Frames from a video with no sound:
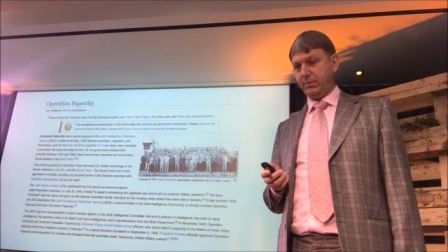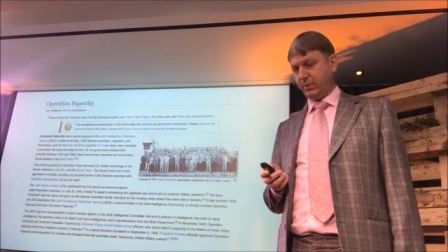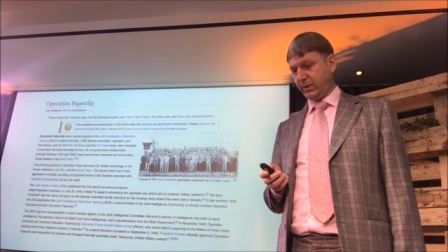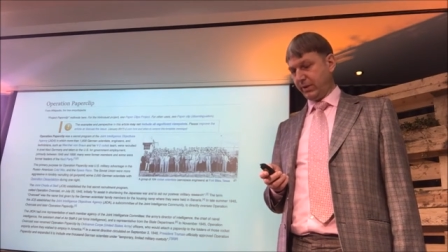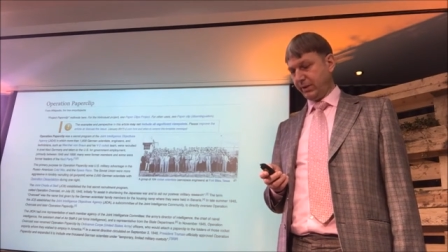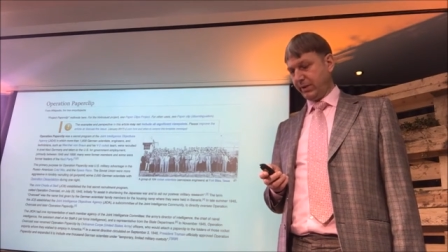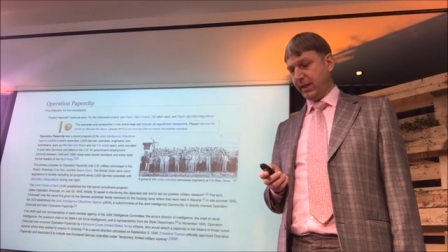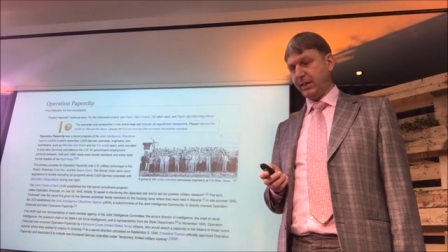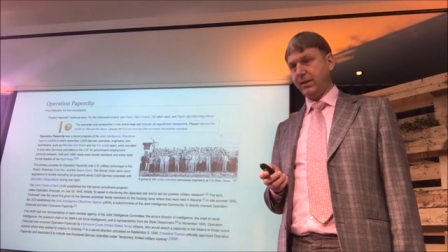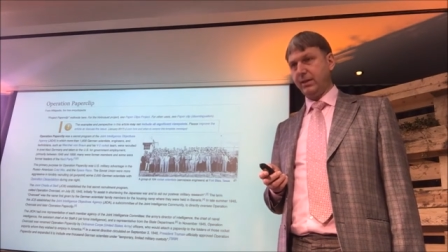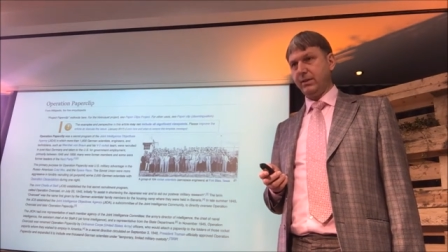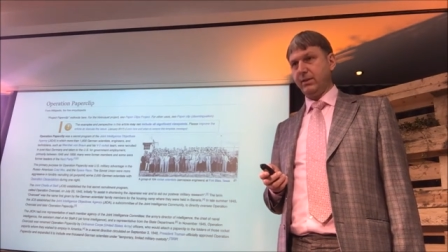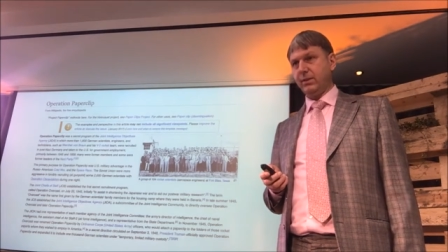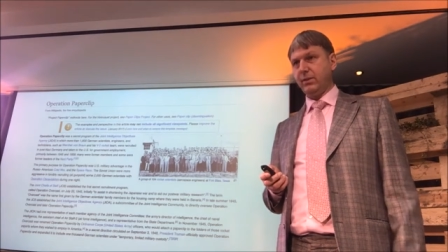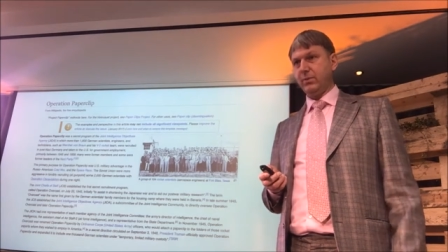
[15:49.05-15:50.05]
were
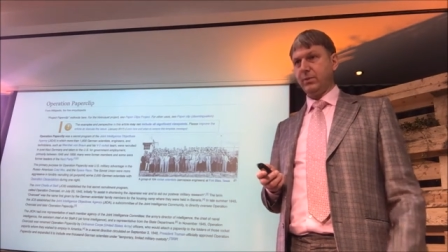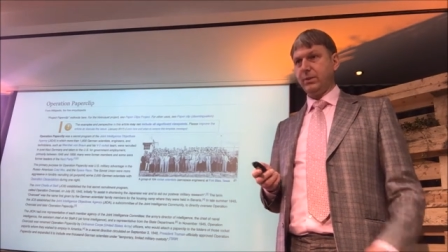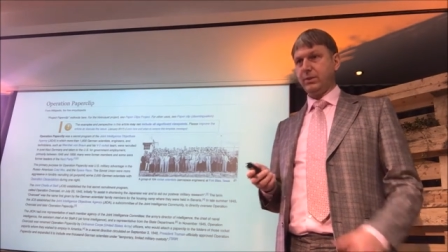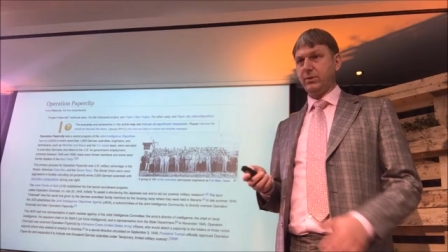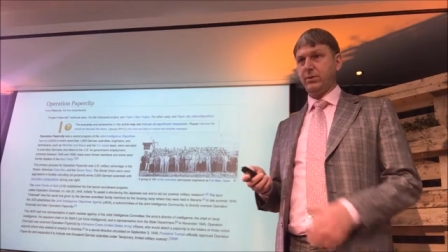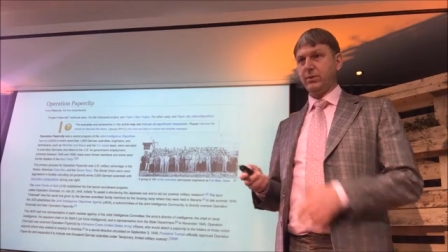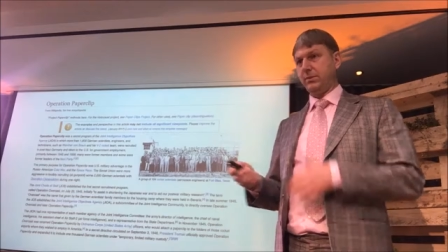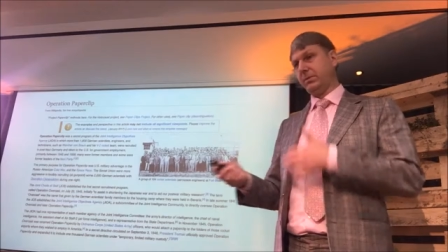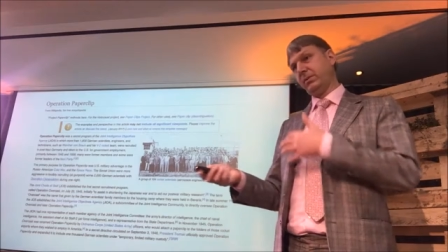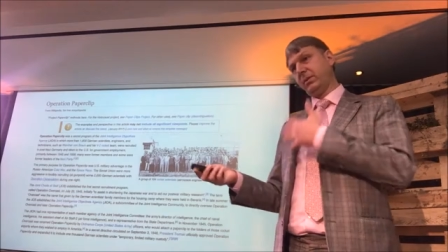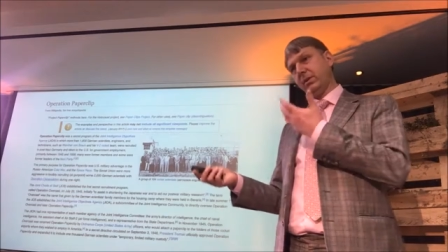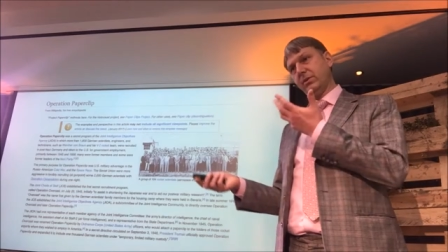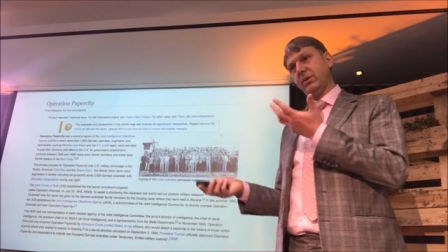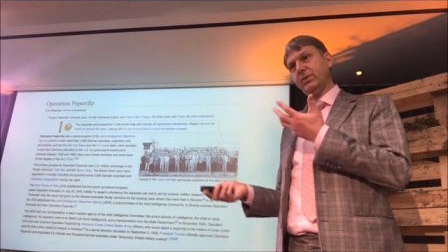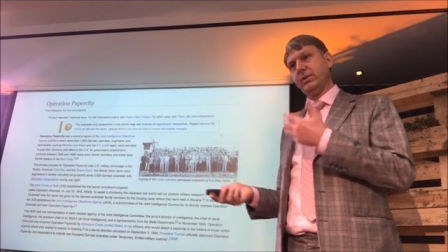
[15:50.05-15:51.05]
taken over to
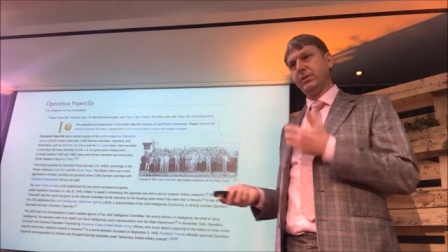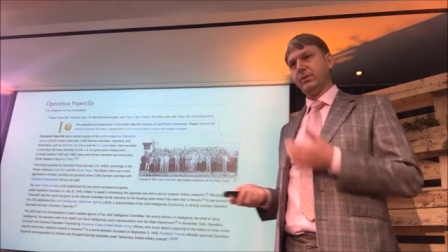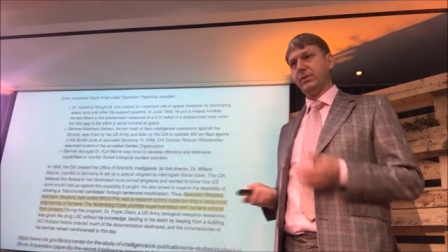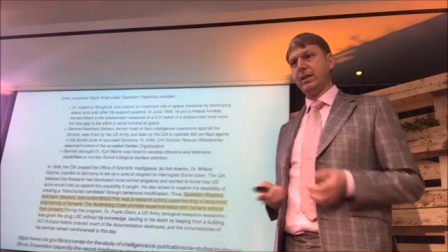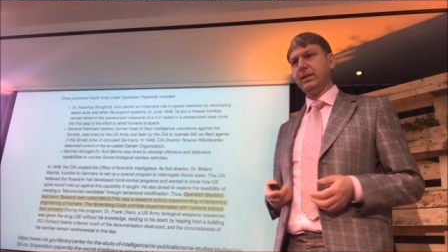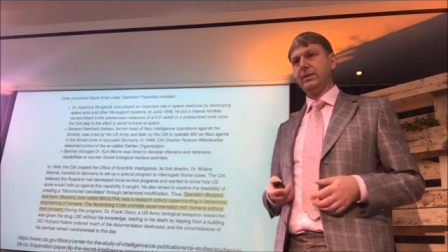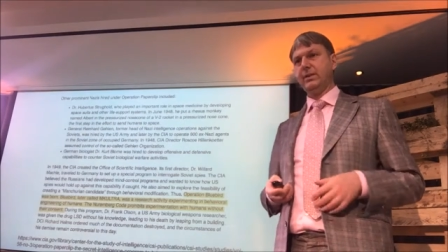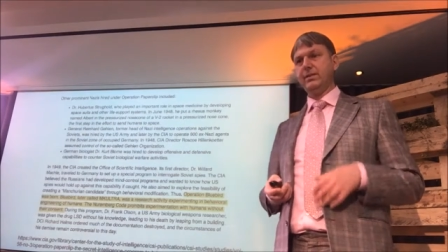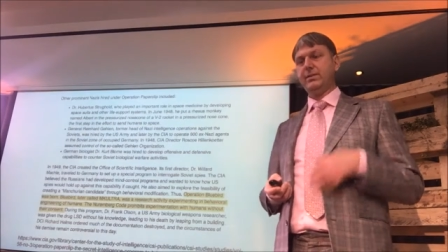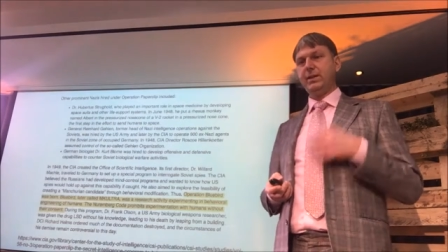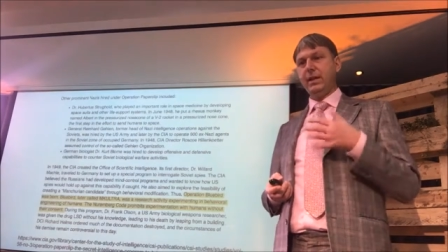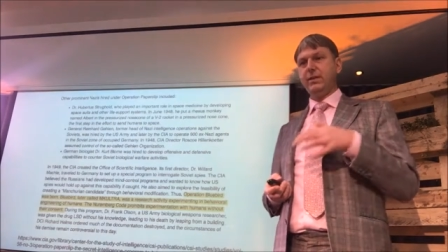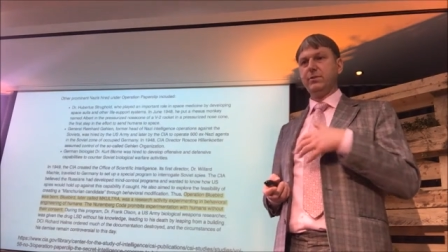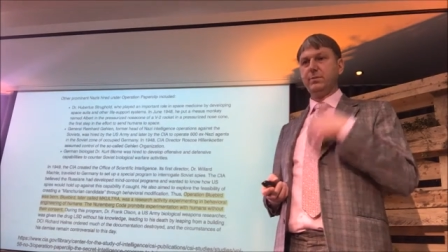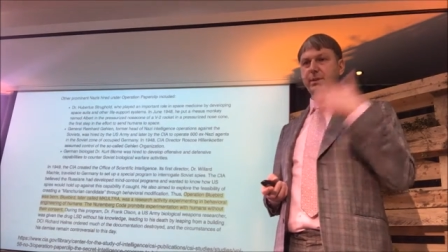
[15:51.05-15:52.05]
not only the United
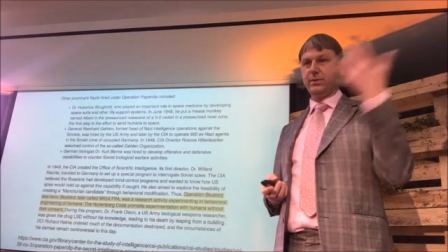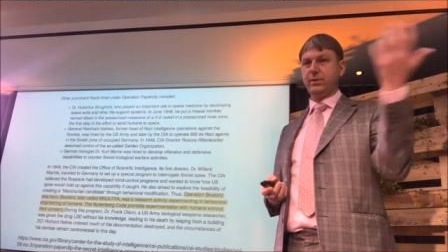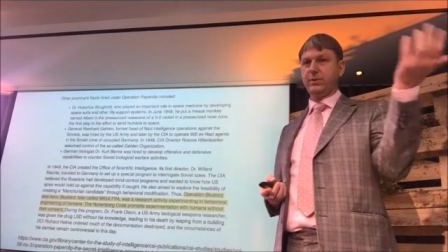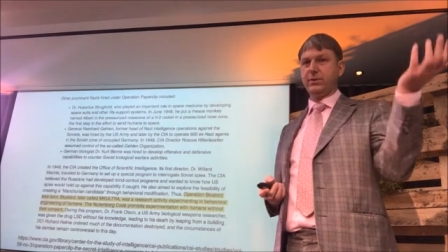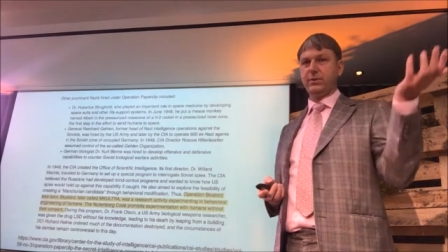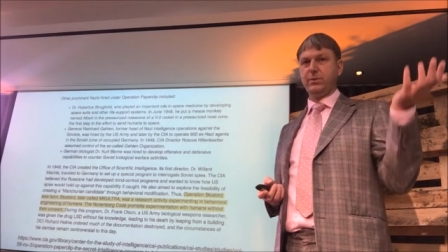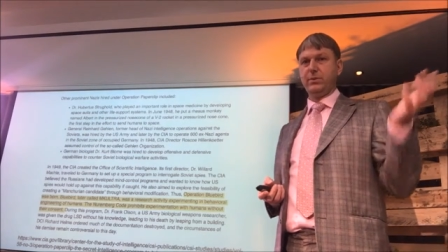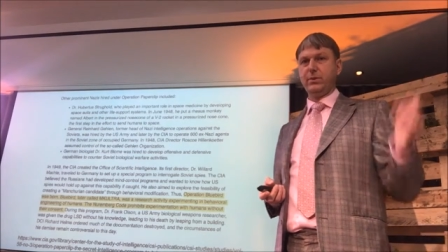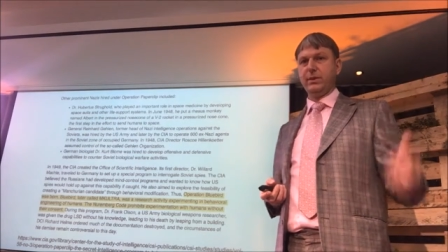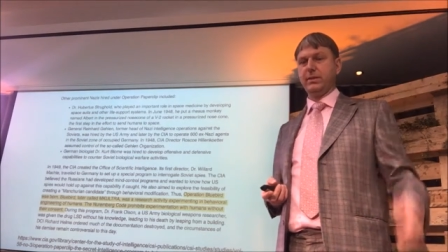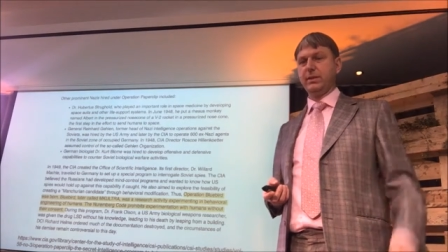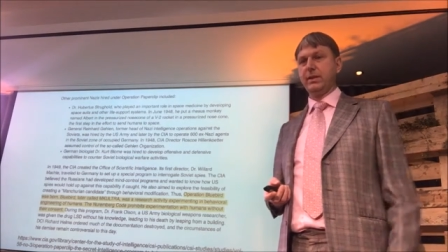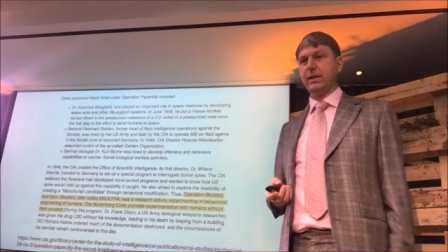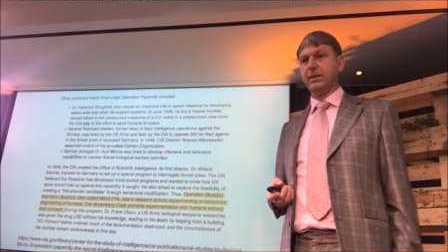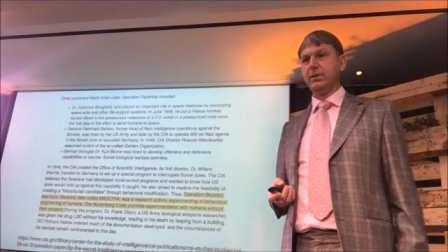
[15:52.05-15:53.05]
States, but also to
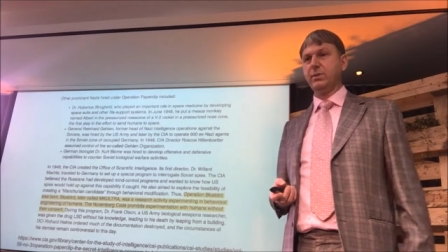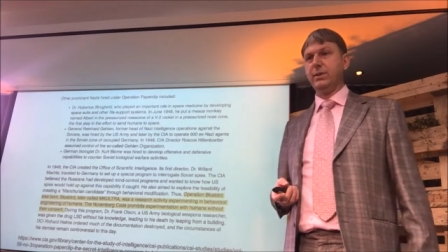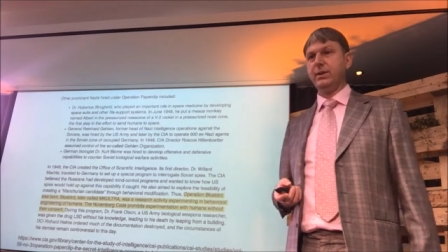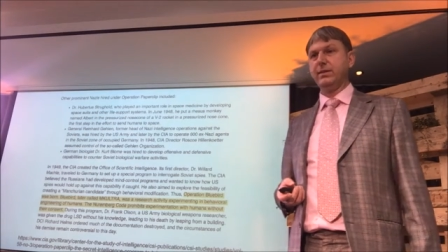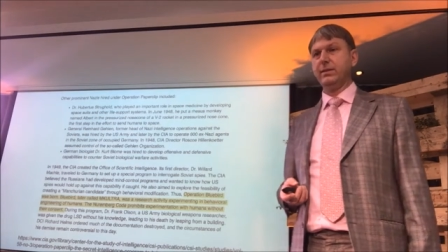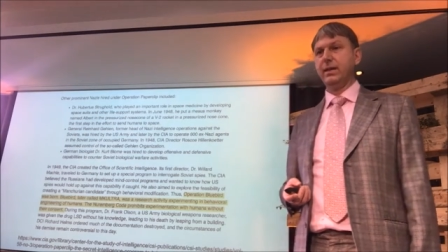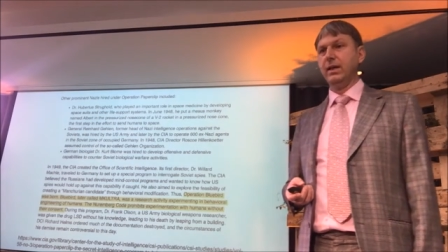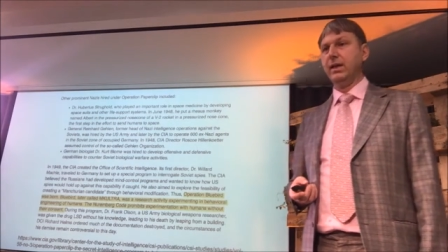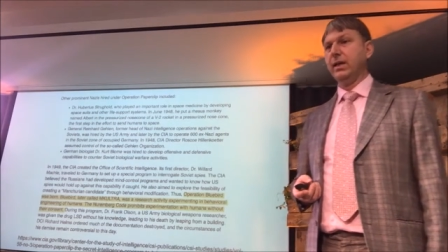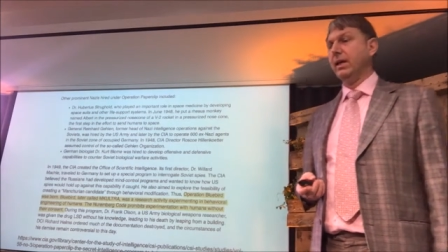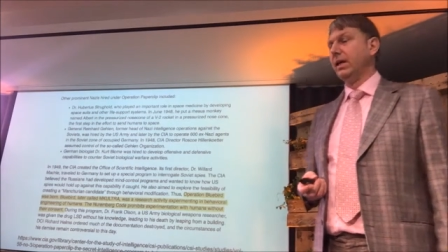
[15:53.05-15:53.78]
other countries,